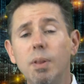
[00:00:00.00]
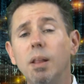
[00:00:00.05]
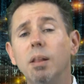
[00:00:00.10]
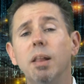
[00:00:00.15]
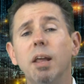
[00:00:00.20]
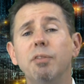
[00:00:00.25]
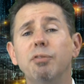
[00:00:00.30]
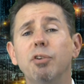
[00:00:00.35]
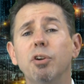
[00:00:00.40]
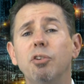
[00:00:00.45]

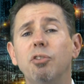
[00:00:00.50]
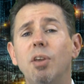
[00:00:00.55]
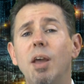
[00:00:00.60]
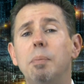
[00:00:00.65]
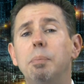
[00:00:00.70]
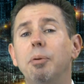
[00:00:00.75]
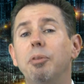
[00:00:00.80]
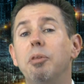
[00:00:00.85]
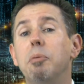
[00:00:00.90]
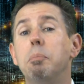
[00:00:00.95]
Like, for
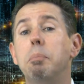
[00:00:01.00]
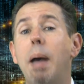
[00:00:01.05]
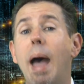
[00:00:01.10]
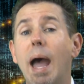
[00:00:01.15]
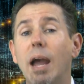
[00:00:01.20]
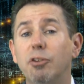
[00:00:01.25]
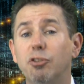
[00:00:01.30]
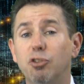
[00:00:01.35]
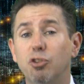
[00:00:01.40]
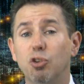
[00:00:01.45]
example, the
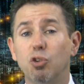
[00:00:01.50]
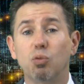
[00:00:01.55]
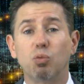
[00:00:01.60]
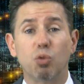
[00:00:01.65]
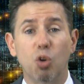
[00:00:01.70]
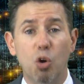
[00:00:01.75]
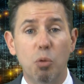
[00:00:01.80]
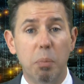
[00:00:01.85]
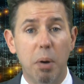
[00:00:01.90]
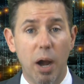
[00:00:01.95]
Baxter
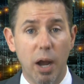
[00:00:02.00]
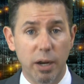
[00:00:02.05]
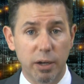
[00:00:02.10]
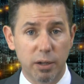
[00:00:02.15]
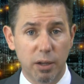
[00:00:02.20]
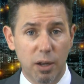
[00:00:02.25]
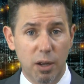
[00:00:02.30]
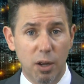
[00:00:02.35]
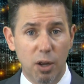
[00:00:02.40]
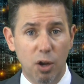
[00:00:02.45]
robot,
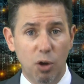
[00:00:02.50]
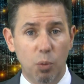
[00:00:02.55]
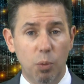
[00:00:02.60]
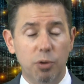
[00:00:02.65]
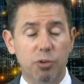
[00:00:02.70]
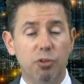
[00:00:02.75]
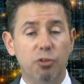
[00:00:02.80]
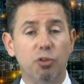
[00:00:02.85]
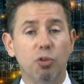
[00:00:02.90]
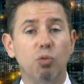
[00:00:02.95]

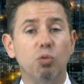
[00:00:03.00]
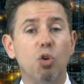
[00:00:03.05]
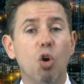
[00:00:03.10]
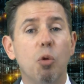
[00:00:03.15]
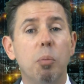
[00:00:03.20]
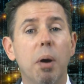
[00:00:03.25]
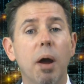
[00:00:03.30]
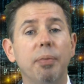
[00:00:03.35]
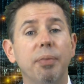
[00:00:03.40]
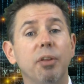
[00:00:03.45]
which is a
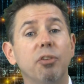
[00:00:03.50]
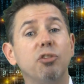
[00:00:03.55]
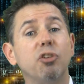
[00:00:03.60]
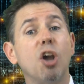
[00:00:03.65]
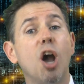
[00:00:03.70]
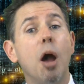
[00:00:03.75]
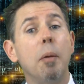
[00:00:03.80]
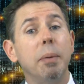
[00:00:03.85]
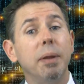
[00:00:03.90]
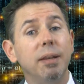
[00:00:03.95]
robot that's
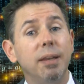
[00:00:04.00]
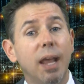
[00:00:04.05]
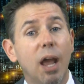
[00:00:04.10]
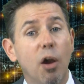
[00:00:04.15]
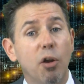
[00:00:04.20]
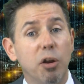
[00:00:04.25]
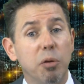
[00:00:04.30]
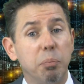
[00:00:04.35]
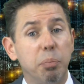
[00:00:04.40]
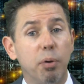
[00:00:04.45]
coming
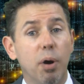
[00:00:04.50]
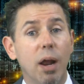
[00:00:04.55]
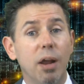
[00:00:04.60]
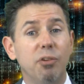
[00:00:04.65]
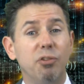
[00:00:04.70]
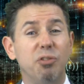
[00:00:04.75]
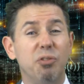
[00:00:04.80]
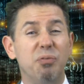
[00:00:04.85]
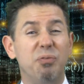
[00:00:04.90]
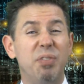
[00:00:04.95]
down in
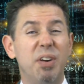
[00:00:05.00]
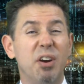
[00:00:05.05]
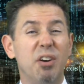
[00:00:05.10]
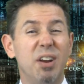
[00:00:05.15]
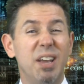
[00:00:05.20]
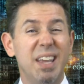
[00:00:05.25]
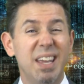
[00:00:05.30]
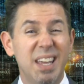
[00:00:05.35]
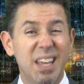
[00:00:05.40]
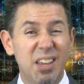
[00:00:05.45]
price,
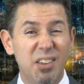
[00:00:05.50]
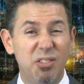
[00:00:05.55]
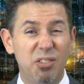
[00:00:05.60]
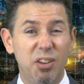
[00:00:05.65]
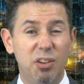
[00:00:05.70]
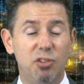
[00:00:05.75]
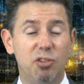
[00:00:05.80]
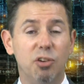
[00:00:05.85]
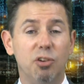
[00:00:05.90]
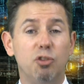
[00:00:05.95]
very
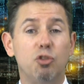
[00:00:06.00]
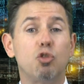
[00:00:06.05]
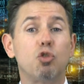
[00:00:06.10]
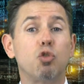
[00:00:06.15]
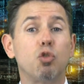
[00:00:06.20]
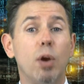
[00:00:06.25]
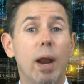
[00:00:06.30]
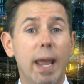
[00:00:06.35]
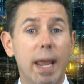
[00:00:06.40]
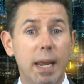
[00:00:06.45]
easy to
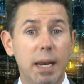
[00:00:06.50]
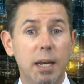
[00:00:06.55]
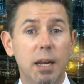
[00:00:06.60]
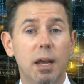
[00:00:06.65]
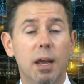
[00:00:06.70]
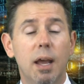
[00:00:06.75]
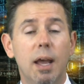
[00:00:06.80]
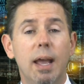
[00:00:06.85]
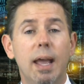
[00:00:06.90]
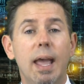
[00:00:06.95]
train,
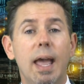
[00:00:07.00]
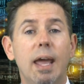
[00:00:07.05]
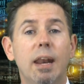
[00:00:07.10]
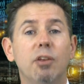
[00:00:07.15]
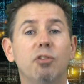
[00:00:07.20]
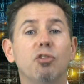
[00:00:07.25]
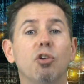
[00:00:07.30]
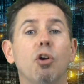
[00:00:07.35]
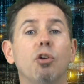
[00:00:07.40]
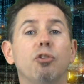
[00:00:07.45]
and
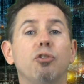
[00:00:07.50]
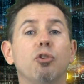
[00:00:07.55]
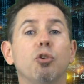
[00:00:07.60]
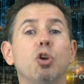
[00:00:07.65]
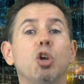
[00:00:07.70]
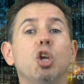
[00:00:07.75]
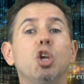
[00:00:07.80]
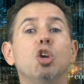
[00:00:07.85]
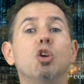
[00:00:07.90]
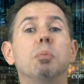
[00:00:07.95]
it's also
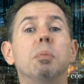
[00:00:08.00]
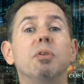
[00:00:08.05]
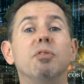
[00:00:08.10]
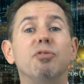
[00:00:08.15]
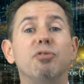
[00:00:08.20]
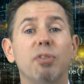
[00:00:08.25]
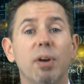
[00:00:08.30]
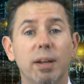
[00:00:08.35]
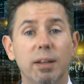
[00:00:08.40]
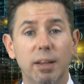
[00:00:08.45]
human
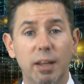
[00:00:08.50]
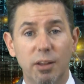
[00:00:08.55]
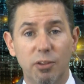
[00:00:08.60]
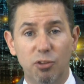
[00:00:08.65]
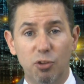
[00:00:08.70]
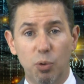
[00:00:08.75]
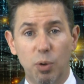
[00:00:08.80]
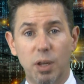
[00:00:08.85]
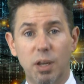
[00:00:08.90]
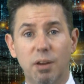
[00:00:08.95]
friendly,
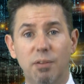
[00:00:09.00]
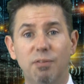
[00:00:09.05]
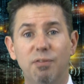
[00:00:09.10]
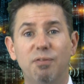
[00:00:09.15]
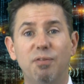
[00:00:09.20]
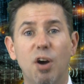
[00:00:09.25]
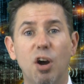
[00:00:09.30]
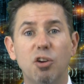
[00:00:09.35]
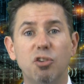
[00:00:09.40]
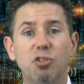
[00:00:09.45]
so it can
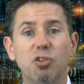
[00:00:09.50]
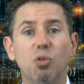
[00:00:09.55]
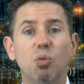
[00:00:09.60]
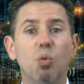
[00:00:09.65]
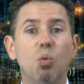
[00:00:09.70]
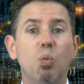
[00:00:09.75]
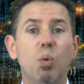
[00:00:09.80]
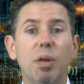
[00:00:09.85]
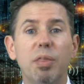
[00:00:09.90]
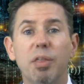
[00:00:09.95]

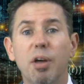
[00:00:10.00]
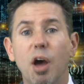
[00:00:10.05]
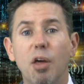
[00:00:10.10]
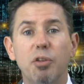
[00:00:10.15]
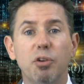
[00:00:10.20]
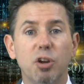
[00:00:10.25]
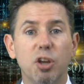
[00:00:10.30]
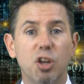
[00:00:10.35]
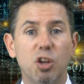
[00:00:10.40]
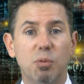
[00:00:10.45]
function with
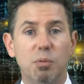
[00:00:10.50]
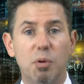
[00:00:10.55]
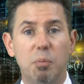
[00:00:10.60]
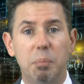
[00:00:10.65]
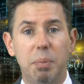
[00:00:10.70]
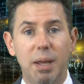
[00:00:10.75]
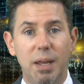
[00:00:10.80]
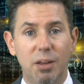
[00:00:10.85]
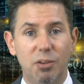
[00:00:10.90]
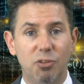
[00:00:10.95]
other human
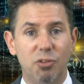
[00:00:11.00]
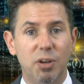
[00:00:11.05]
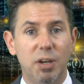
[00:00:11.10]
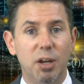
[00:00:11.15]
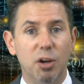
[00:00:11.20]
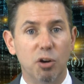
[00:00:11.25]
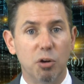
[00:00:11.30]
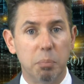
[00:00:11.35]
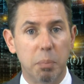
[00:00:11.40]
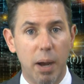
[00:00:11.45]
beings
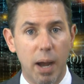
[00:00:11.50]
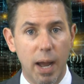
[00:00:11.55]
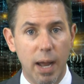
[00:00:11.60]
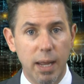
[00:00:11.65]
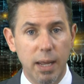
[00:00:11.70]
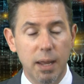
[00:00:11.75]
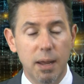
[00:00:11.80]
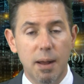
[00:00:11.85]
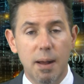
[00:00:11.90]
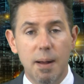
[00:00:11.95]

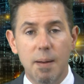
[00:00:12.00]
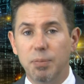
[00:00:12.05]
nearby.